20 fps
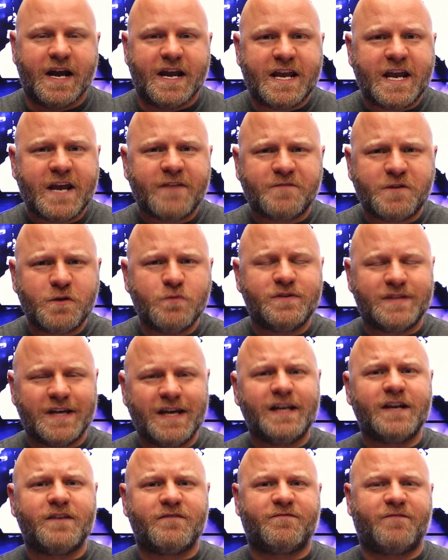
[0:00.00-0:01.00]
If you
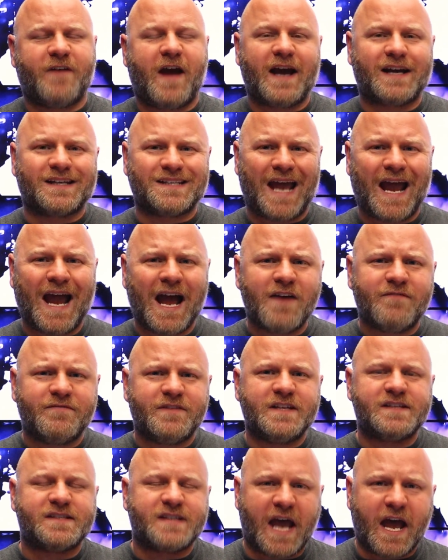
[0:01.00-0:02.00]
did, in fact, have
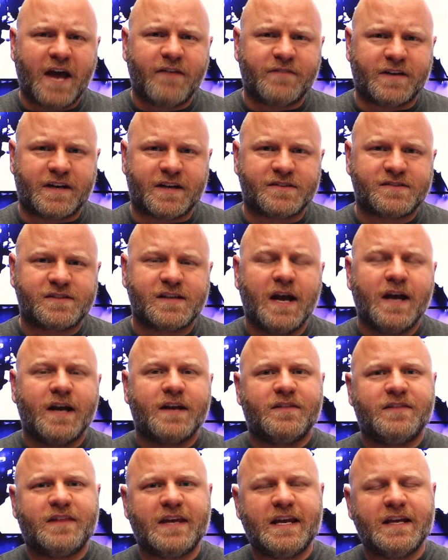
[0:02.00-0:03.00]
this evidence,
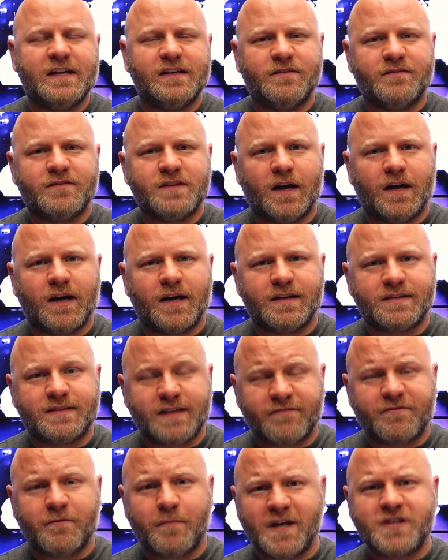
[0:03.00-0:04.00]
the
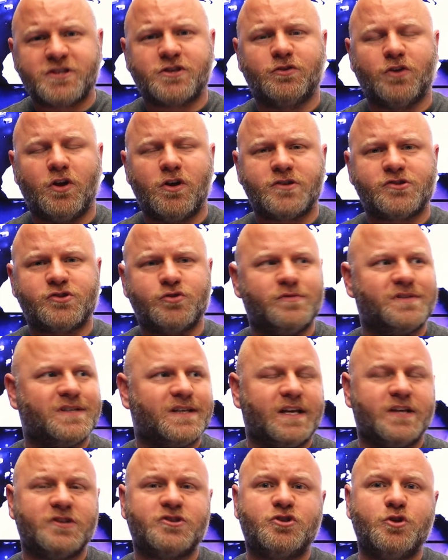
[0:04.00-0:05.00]
defamation lawsuits
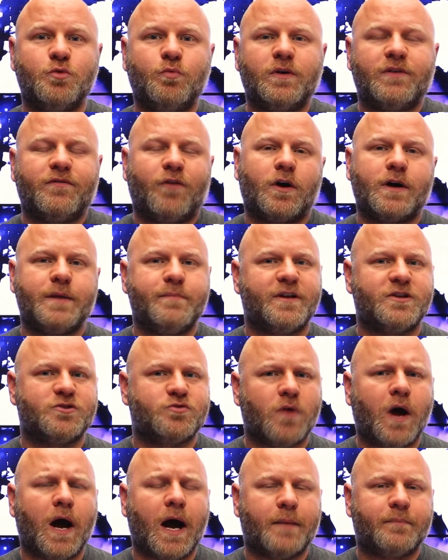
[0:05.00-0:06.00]
against you would have already been
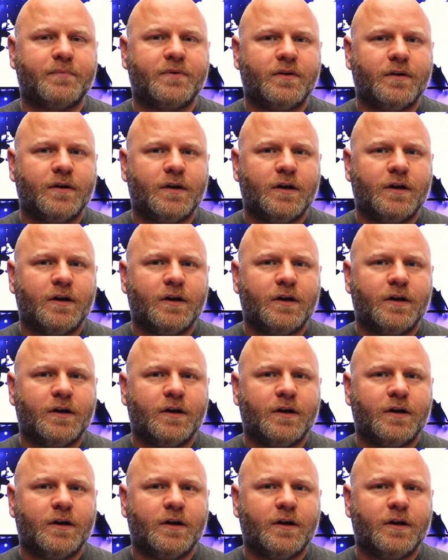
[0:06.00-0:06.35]
dropped,